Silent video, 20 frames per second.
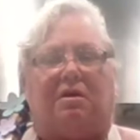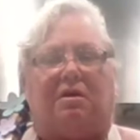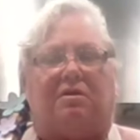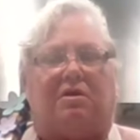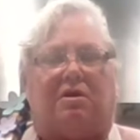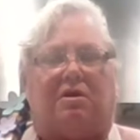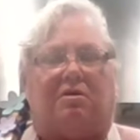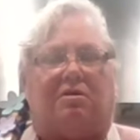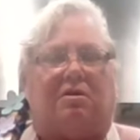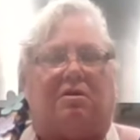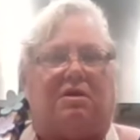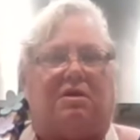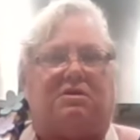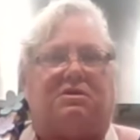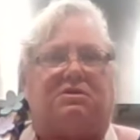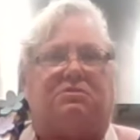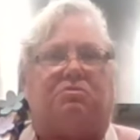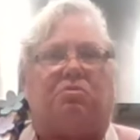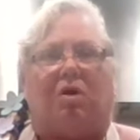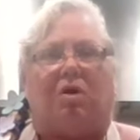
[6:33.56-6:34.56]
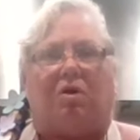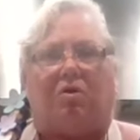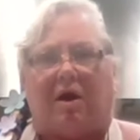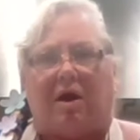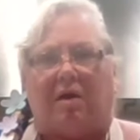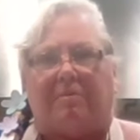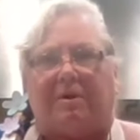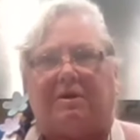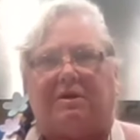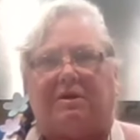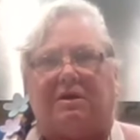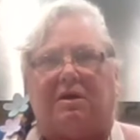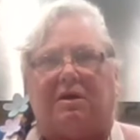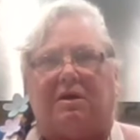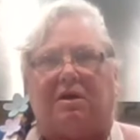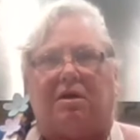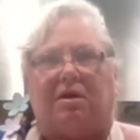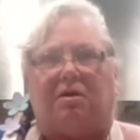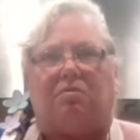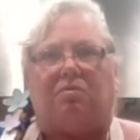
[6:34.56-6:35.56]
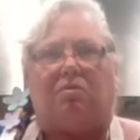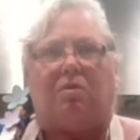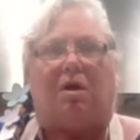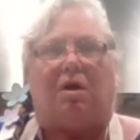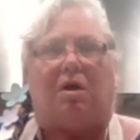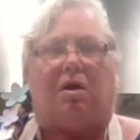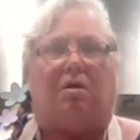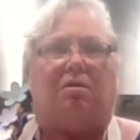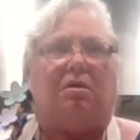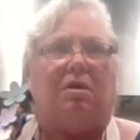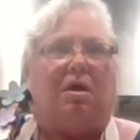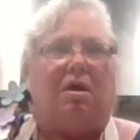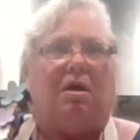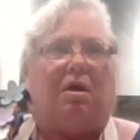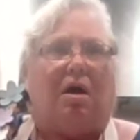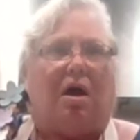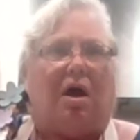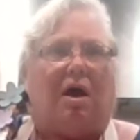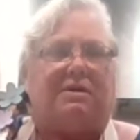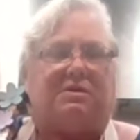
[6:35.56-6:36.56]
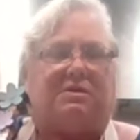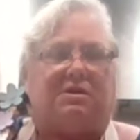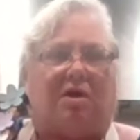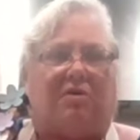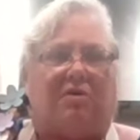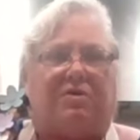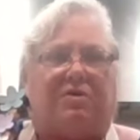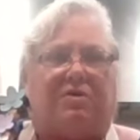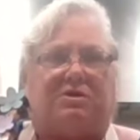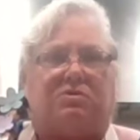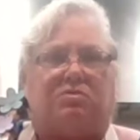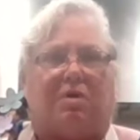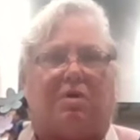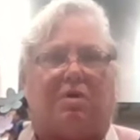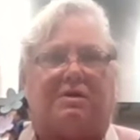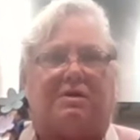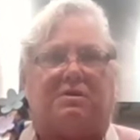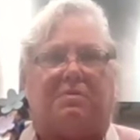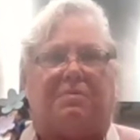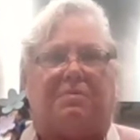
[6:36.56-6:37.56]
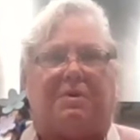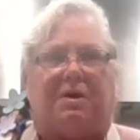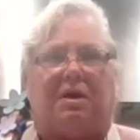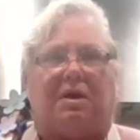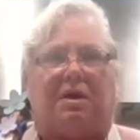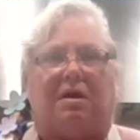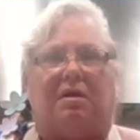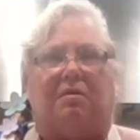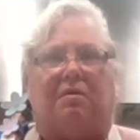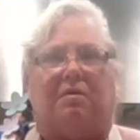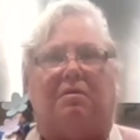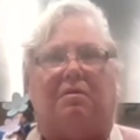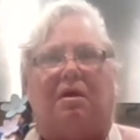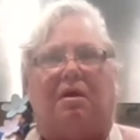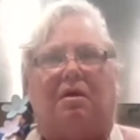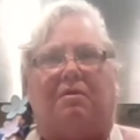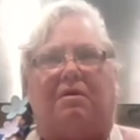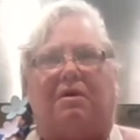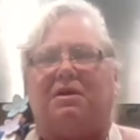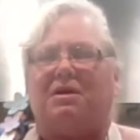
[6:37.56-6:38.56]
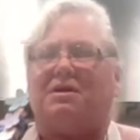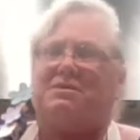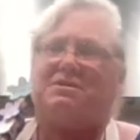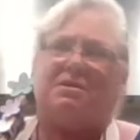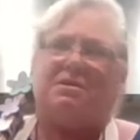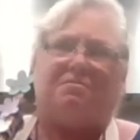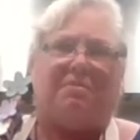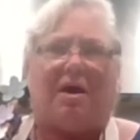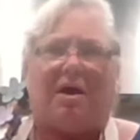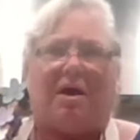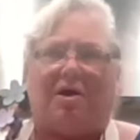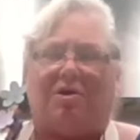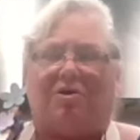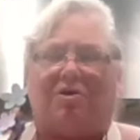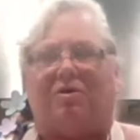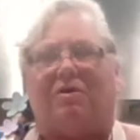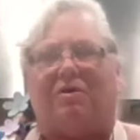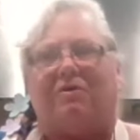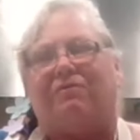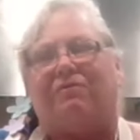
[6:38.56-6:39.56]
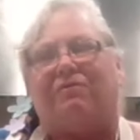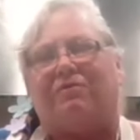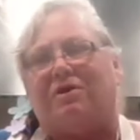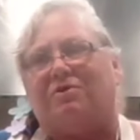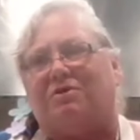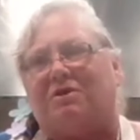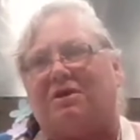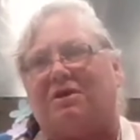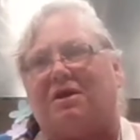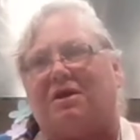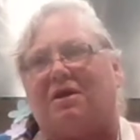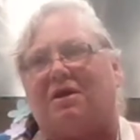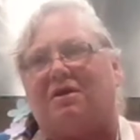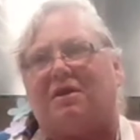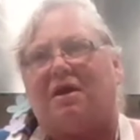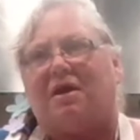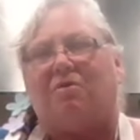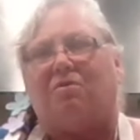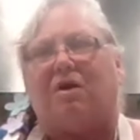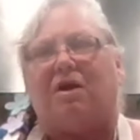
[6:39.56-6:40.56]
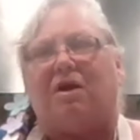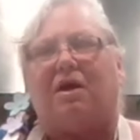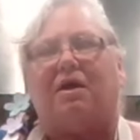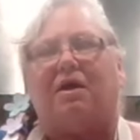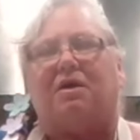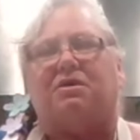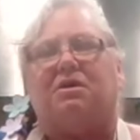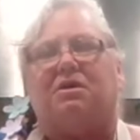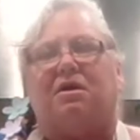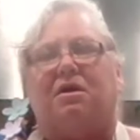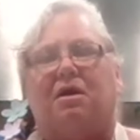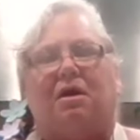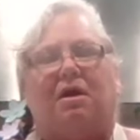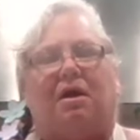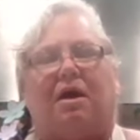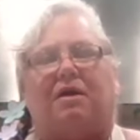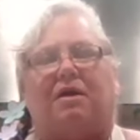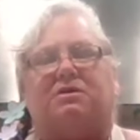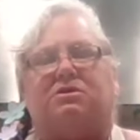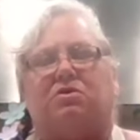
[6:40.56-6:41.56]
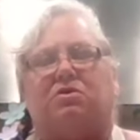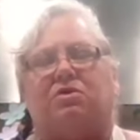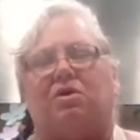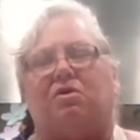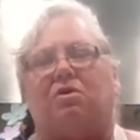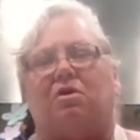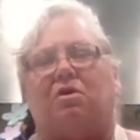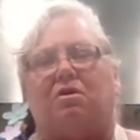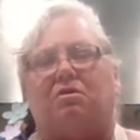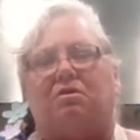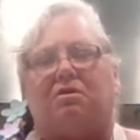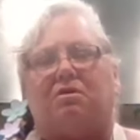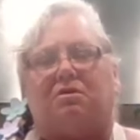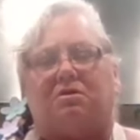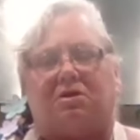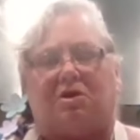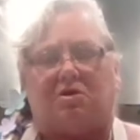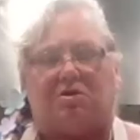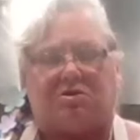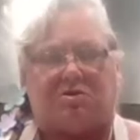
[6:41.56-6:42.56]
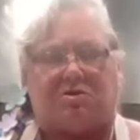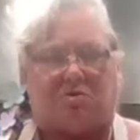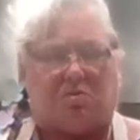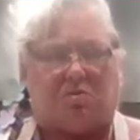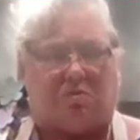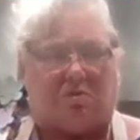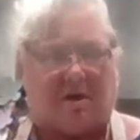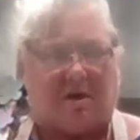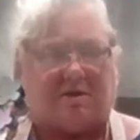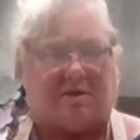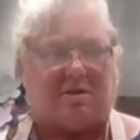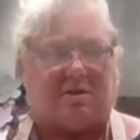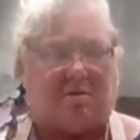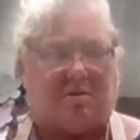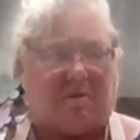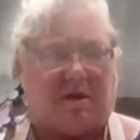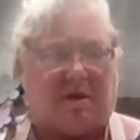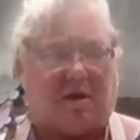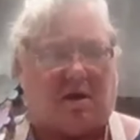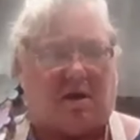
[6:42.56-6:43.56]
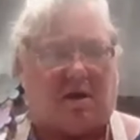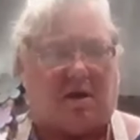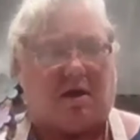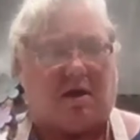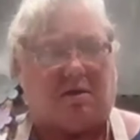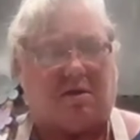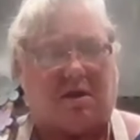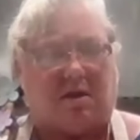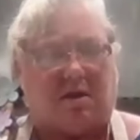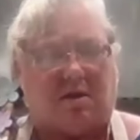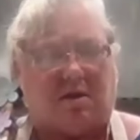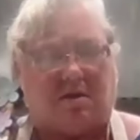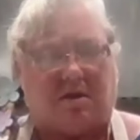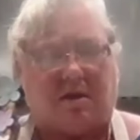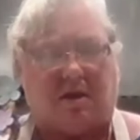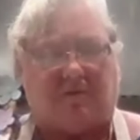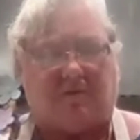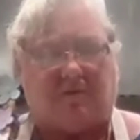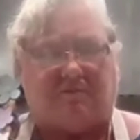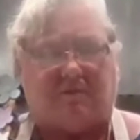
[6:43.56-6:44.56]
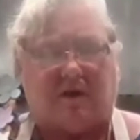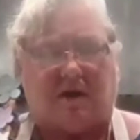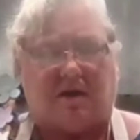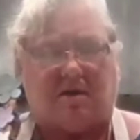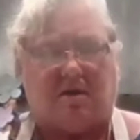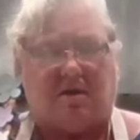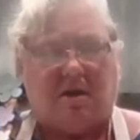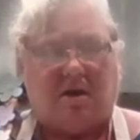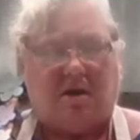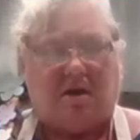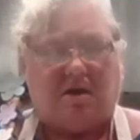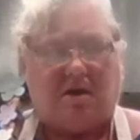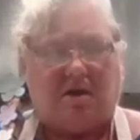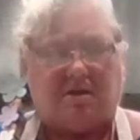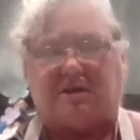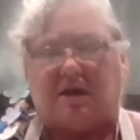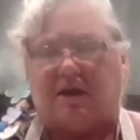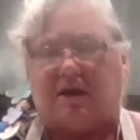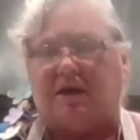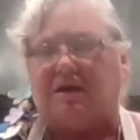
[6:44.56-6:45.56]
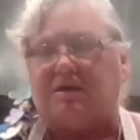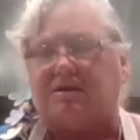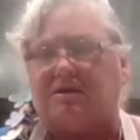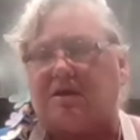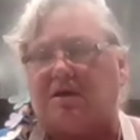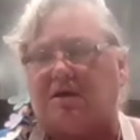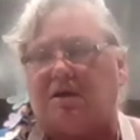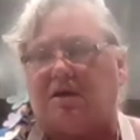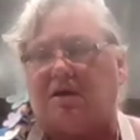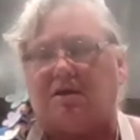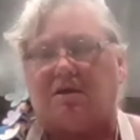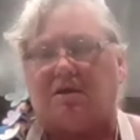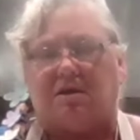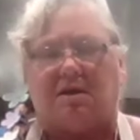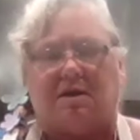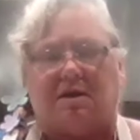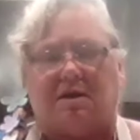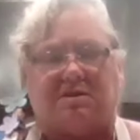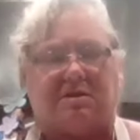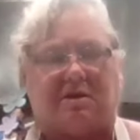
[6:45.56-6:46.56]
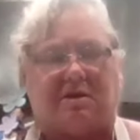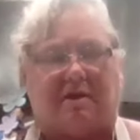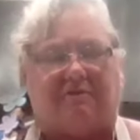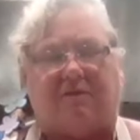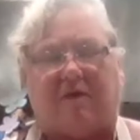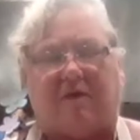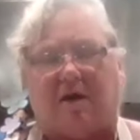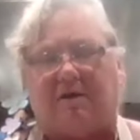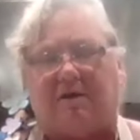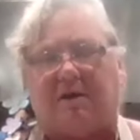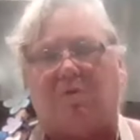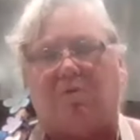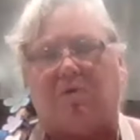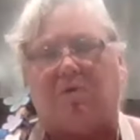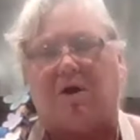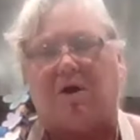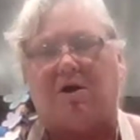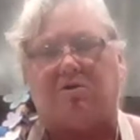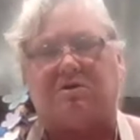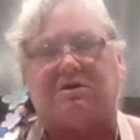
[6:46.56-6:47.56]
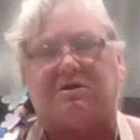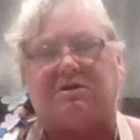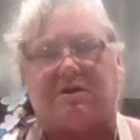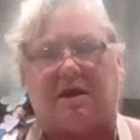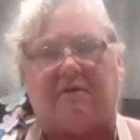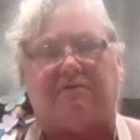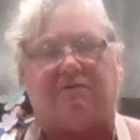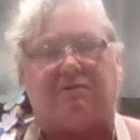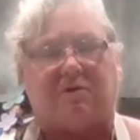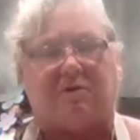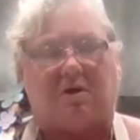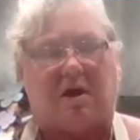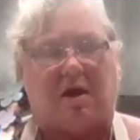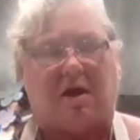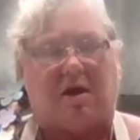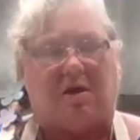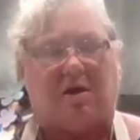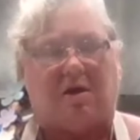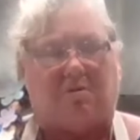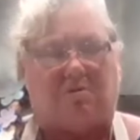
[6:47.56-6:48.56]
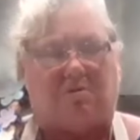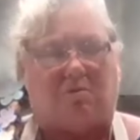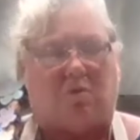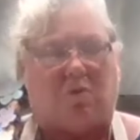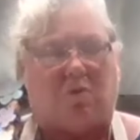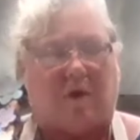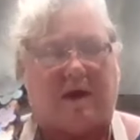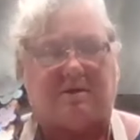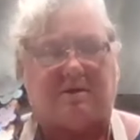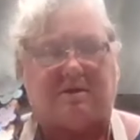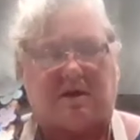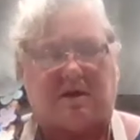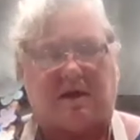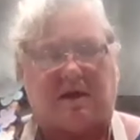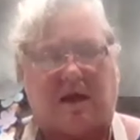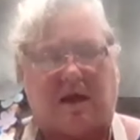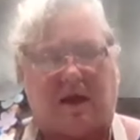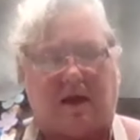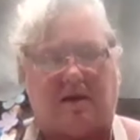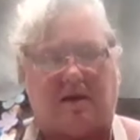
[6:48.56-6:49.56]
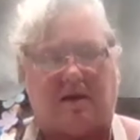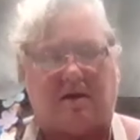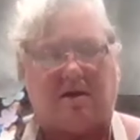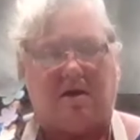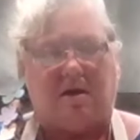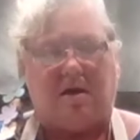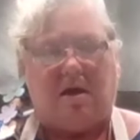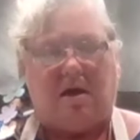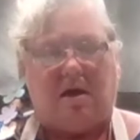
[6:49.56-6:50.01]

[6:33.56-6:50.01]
There, it's well, grandma did it. Well, I saw this recipe. It doesn't matter if you did it that way. And and so there are there's a reason behind that they've done studies on this and found out what are safe eh, ways to can.